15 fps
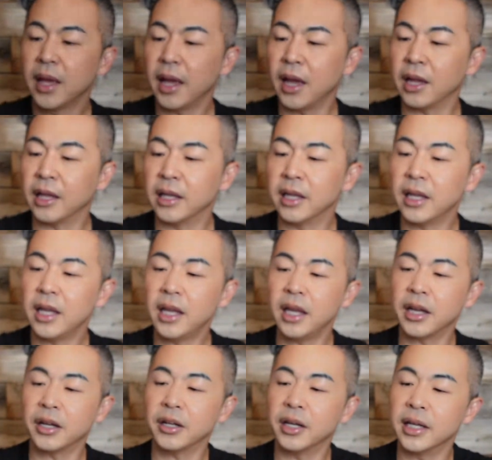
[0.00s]
And in
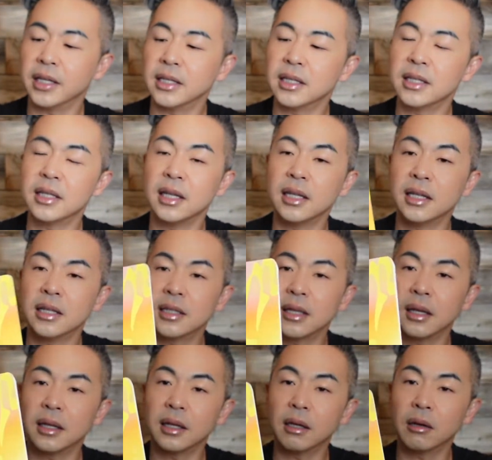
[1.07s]
here, you can see this
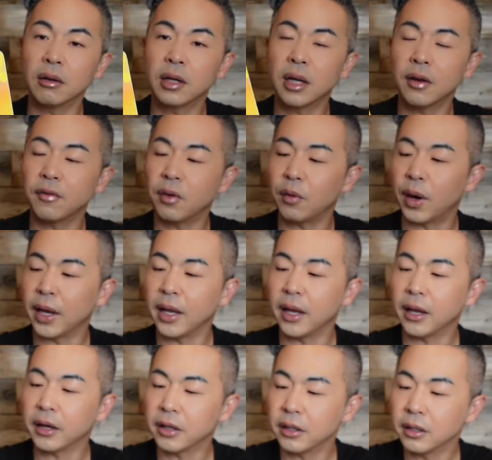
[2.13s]
yellow cover right
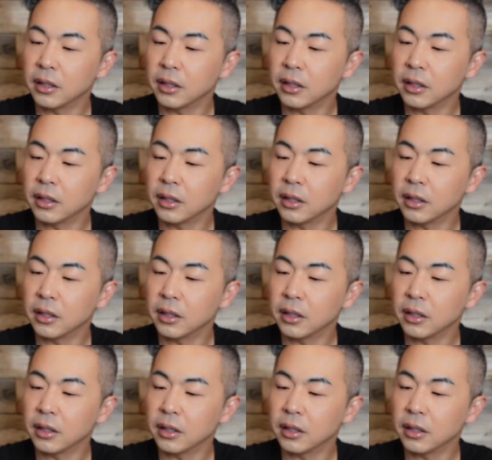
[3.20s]
here.